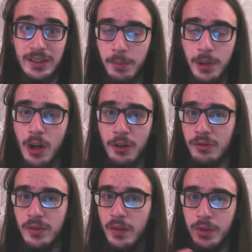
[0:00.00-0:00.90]
The plot
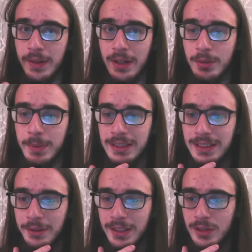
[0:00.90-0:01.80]
revolves around a
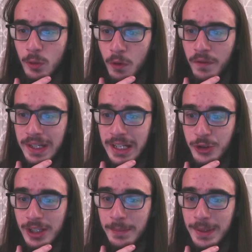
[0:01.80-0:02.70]
mysterious orphanage
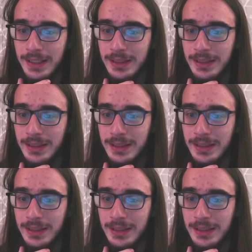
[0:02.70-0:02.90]
that appears